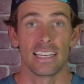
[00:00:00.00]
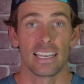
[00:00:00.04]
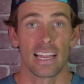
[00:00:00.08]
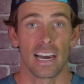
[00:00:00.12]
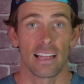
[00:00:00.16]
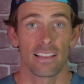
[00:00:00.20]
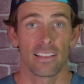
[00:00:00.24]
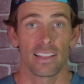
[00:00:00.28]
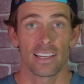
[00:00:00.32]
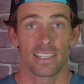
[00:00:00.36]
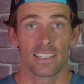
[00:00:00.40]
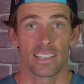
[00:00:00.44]

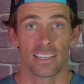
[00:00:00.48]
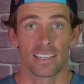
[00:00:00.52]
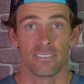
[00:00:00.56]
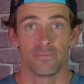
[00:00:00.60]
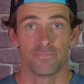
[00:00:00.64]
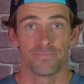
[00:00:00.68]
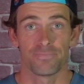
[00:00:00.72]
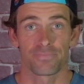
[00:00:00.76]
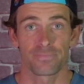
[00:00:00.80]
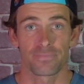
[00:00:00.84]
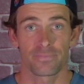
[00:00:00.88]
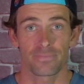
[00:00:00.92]
not like it.
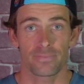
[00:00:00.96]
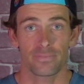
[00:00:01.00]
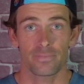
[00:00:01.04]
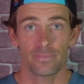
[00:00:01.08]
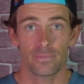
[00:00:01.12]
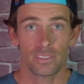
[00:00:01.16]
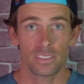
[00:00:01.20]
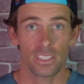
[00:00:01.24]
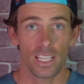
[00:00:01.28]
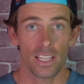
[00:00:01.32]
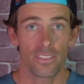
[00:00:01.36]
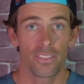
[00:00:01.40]

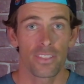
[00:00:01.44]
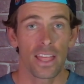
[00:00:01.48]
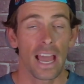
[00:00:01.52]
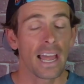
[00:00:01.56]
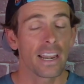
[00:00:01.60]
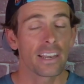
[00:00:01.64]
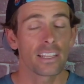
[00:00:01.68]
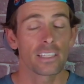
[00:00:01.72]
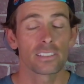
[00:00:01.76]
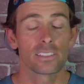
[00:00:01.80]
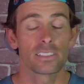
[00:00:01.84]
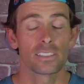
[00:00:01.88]

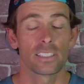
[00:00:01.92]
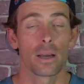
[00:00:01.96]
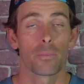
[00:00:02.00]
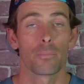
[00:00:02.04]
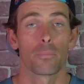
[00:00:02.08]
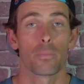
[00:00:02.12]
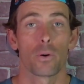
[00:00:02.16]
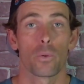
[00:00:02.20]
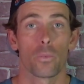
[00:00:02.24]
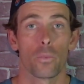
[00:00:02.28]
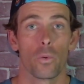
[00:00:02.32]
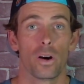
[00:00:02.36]
That is
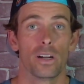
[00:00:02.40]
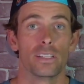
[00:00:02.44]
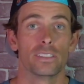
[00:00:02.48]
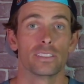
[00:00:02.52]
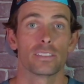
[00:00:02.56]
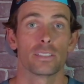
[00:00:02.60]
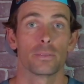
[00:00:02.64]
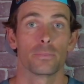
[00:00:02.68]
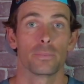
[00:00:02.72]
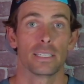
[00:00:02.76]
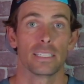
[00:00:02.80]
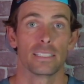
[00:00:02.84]
number one
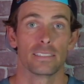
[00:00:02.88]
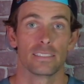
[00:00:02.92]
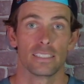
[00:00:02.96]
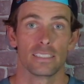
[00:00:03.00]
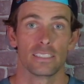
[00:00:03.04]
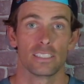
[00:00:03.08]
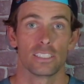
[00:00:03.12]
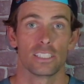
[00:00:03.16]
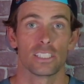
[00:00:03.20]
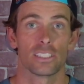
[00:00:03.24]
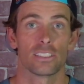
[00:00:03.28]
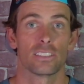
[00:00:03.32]
to me, is
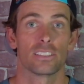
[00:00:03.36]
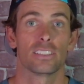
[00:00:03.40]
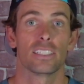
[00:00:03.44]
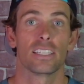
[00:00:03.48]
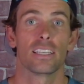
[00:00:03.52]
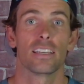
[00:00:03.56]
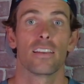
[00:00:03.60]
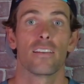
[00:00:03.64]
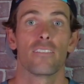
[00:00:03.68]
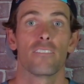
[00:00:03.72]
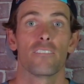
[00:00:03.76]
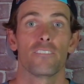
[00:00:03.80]
it just
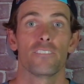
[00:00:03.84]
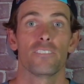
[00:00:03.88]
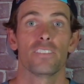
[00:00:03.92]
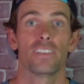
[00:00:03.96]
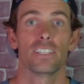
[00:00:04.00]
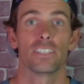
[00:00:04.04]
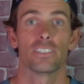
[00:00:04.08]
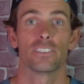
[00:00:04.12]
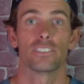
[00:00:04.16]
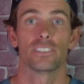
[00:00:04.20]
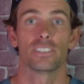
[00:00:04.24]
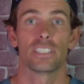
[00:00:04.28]
didn't
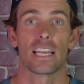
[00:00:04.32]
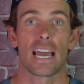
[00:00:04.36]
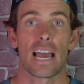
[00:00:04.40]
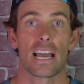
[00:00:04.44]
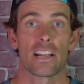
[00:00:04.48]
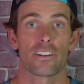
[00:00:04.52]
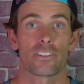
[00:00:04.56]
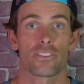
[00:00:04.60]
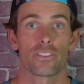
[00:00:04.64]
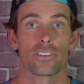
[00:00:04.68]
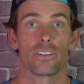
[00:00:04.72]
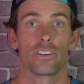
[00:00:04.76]
feel
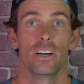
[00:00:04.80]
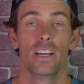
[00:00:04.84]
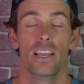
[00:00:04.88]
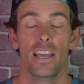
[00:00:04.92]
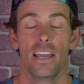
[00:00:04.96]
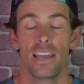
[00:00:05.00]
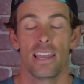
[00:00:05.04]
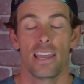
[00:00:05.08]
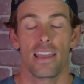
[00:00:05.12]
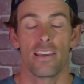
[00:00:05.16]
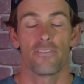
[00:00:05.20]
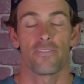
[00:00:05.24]
natural.
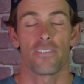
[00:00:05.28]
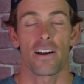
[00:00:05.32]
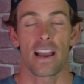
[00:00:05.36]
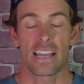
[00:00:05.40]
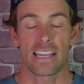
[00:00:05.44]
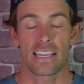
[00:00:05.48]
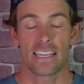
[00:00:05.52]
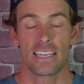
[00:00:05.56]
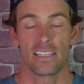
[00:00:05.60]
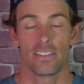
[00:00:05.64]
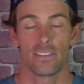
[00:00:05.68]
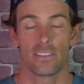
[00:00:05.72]
If
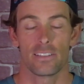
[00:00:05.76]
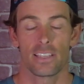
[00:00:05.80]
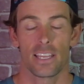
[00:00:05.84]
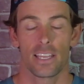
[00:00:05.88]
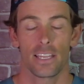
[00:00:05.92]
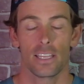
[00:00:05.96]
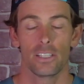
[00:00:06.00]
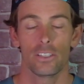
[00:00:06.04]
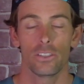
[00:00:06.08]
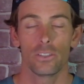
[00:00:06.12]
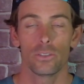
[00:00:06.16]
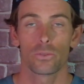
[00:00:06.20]
I
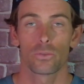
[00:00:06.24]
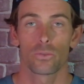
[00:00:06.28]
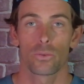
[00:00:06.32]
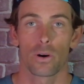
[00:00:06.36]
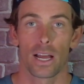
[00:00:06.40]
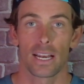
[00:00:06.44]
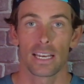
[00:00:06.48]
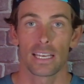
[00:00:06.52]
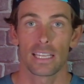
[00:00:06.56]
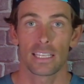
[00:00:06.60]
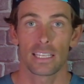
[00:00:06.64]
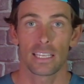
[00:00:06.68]
continue
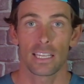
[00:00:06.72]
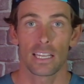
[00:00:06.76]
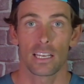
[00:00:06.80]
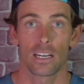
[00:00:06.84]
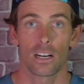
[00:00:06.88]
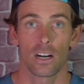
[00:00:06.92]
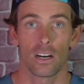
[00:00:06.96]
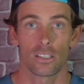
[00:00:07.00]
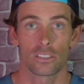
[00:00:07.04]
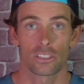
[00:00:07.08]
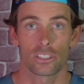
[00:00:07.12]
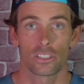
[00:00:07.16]
running
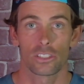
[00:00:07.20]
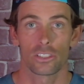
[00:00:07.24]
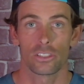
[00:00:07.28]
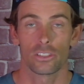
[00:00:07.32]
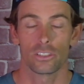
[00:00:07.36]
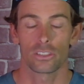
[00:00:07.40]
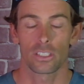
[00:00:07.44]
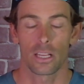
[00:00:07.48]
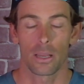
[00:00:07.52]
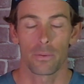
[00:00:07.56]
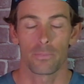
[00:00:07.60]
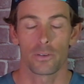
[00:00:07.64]
in Altra
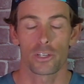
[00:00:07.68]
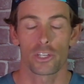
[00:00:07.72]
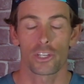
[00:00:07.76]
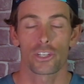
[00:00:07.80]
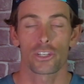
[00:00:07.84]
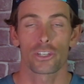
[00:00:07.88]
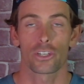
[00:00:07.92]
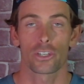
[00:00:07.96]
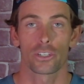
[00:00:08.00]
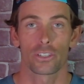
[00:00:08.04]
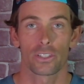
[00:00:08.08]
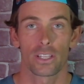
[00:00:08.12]
shoes, I'm
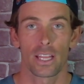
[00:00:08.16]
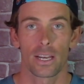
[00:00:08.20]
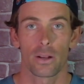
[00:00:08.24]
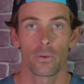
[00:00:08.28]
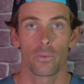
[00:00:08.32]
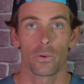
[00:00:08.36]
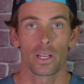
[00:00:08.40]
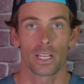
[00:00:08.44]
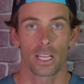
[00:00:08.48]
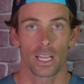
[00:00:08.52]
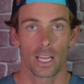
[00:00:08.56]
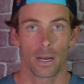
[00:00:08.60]
sure that
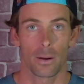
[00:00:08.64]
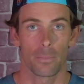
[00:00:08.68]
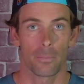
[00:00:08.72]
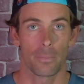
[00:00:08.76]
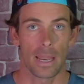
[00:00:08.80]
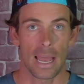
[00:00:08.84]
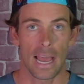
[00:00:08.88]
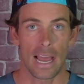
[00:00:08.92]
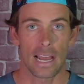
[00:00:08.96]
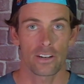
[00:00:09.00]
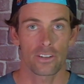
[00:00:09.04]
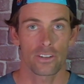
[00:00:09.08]
it would
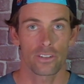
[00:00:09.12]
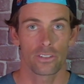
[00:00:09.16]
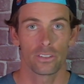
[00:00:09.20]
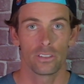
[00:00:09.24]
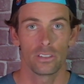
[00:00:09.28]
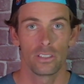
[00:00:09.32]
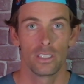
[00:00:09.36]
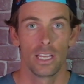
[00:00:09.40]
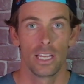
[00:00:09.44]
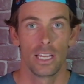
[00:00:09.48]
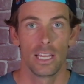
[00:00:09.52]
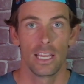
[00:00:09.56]
come
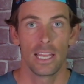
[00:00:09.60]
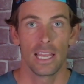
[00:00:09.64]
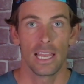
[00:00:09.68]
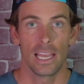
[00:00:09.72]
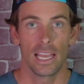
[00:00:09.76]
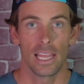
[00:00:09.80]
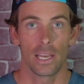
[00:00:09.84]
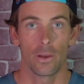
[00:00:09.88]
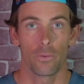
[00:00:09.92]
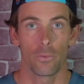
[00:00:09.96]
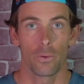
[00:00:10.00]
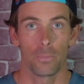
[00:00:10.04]
natural
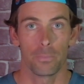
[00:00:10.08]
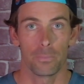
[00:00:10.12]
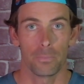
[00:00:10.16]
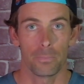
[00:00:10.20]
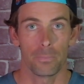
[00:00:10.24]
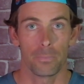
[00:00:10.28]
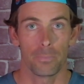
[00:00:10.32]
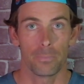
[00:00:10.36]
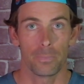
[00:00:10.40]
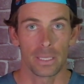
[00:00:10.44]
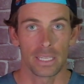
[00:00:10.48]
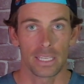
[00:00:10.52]
and it would
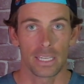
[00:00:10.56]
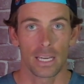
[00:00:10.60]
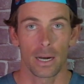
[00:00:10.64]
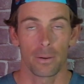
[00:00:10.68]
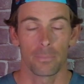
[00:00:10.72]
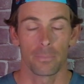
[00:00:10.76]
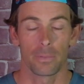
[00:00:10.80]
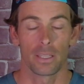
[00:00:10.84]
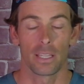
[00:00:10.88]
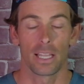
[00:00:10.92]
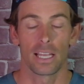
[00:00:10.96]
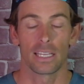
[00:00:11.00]

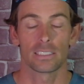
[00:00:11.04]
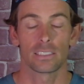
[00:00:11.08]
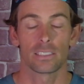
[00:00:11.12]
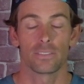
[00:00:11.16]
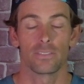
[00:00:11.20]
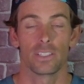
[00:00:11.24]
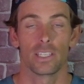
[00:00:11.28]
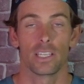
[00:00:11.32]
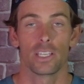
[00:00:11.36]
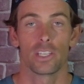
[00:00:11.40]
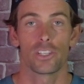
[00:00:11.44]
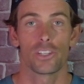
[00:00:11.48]
become less
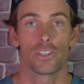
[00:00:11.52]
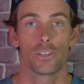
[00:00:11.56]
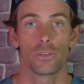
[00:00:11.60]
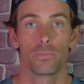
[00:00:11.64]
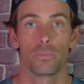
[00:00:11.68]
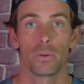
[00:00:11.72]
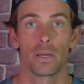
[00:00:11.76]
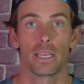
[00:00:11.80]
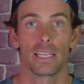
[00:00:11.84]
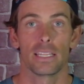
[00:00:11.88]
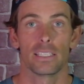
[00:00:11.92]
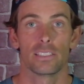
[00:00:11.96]
of an
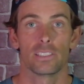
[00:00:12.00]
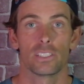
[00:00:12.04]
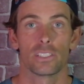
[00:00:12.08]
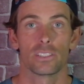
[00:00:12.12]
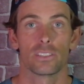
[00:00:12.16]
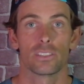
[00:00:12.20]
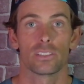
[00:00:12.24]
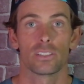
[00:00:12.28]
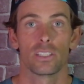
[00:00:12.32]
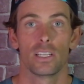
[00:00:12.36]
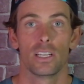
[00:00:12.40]
issue, but it